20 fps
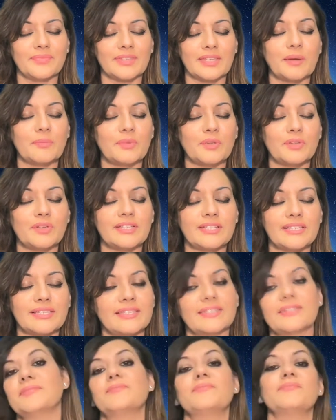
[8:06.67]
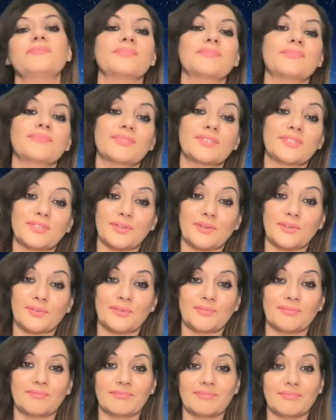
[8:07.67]
community.
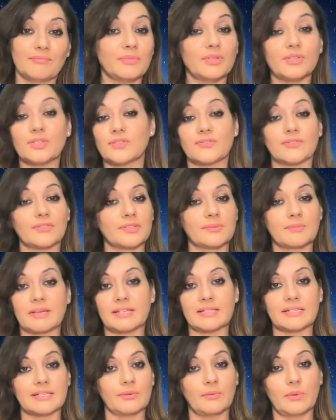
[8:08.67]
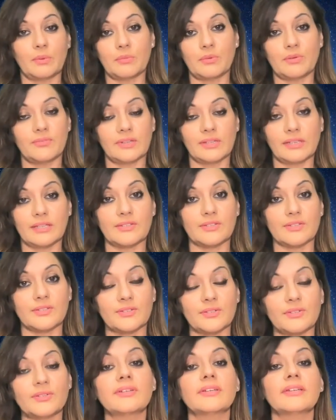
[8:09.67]
So beautiful space that we're moving
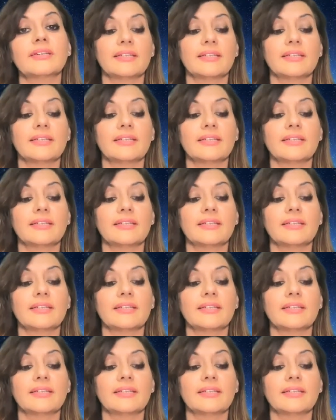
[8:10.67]
into,